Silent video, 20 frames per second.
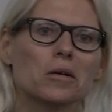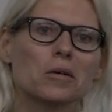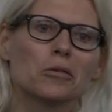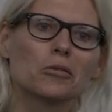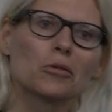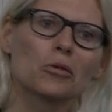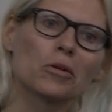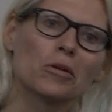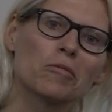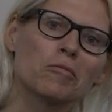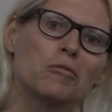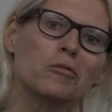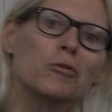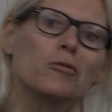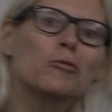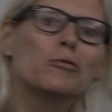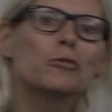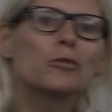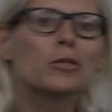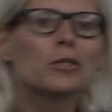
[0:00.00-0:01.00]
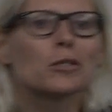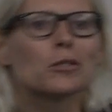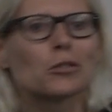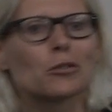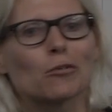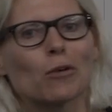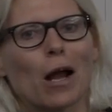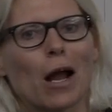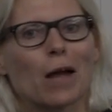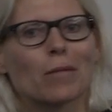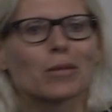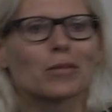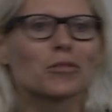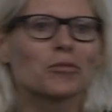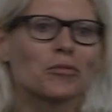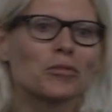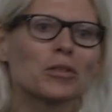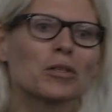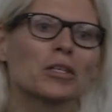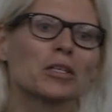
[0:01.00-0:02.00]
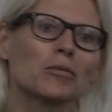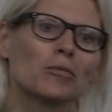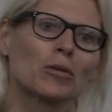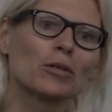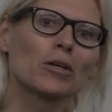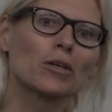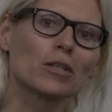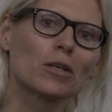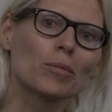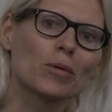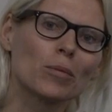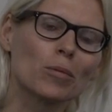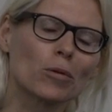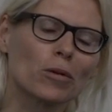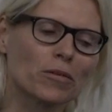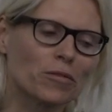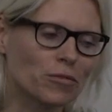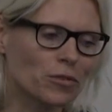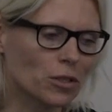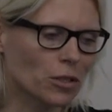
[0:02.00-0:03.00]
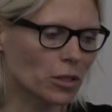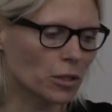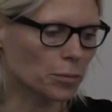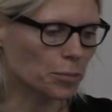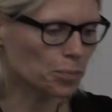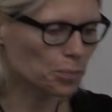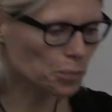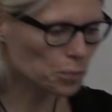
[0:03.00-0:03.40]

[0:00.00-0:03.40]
sort of loosely described as feeling what other people are feeling.